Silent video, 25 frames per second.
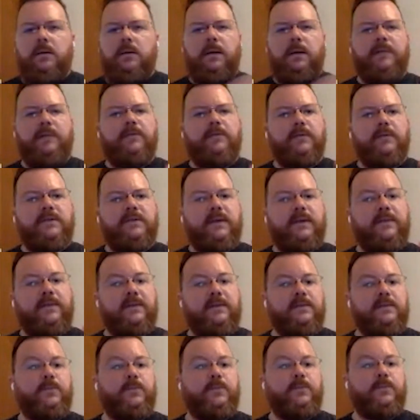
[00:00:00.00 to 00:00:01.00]
And of course, now
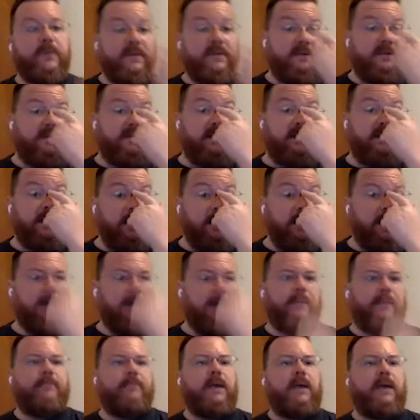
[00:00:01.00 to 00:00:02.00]
this brings us to
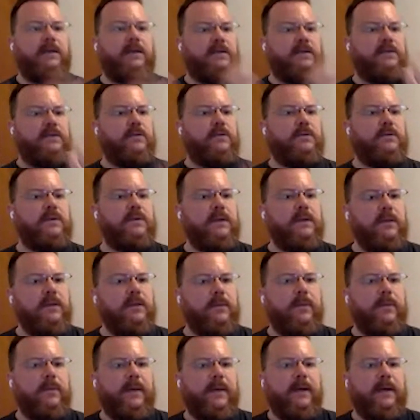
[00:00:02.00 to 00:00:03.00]
inlining. I just talked a little
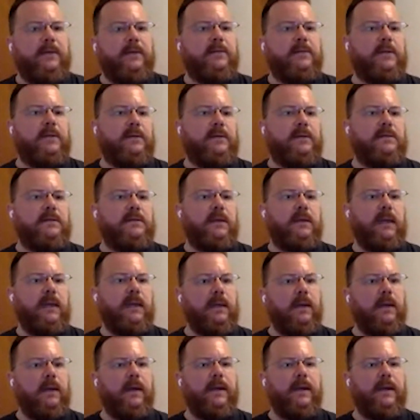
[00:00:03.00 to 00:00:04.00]
bit about it, that
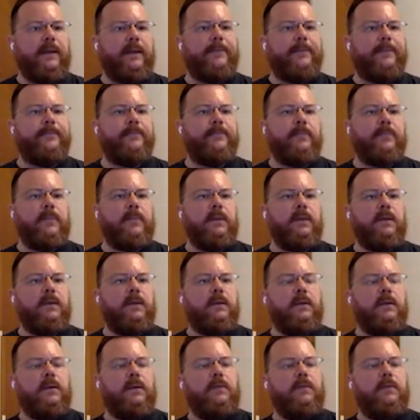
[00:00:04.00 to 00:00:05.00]
inlining
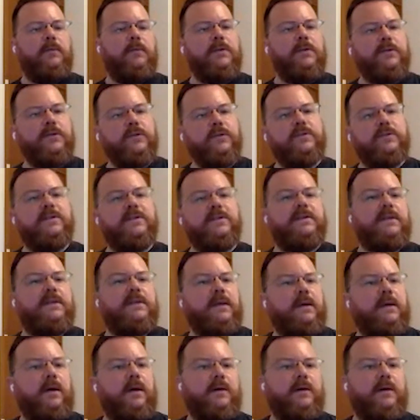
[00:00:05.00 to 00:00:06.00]
reduces
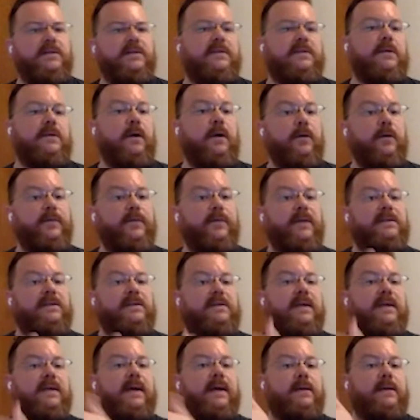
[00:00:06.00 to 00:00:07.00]
the cost of that
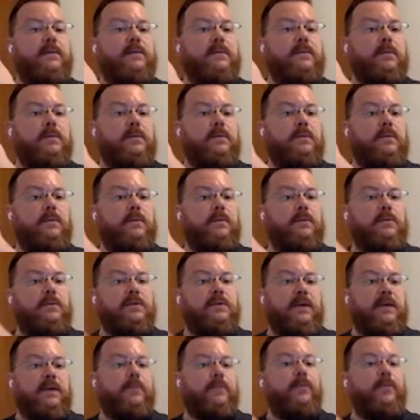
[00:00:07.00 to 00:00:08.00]
stack
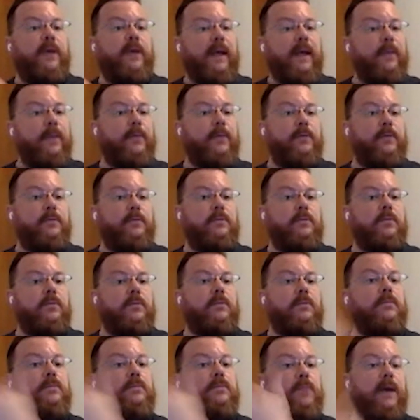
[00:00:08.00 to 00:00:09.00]
check preamble
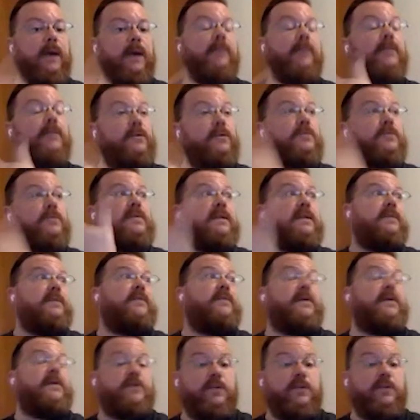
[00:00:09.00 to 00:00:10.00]
by reducing the
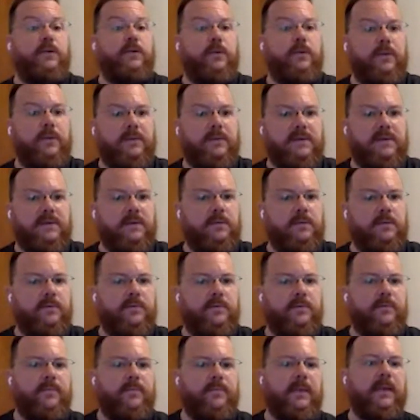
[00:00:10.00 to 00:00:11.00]
function call itself.
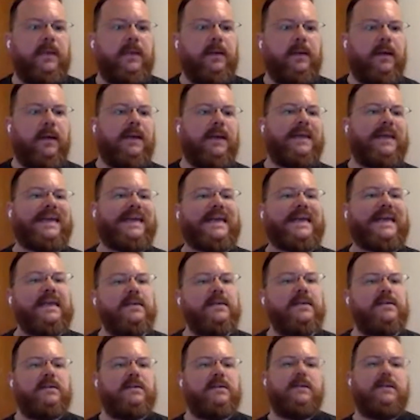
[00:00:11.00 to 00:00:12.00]
Inlining
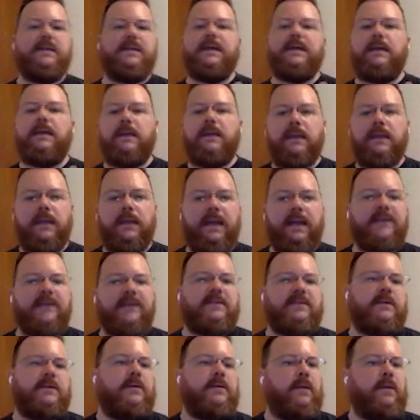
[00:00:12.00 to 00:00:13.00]
is the
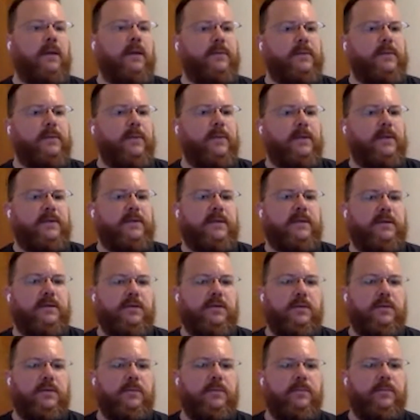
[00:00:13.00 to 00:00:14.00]
classical
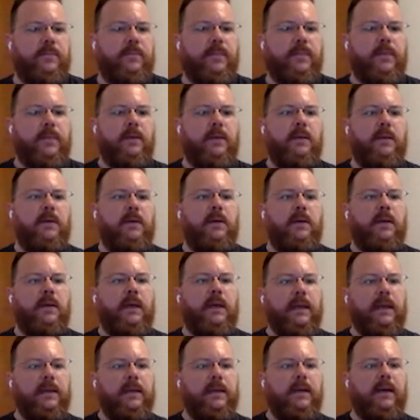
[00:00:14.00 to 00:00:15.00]
optimization.
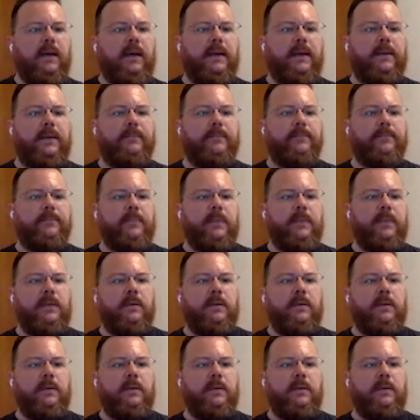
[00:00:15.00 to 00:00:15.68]
Inlining